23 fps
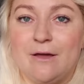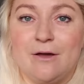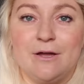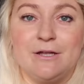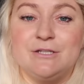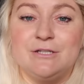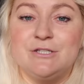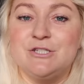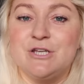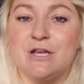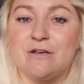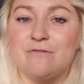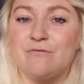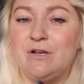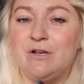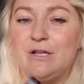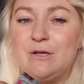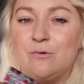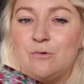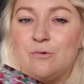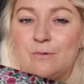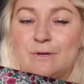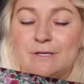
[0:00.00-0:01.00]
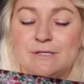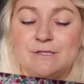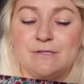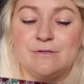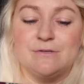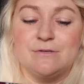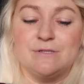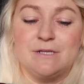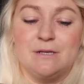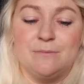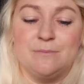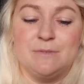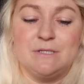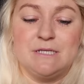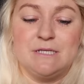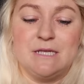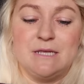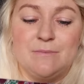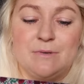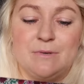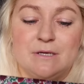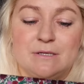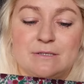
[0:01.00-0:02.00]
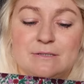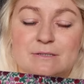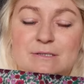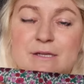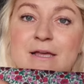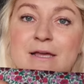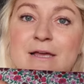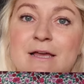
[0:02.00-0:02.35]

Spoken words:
I generally always use Liberty because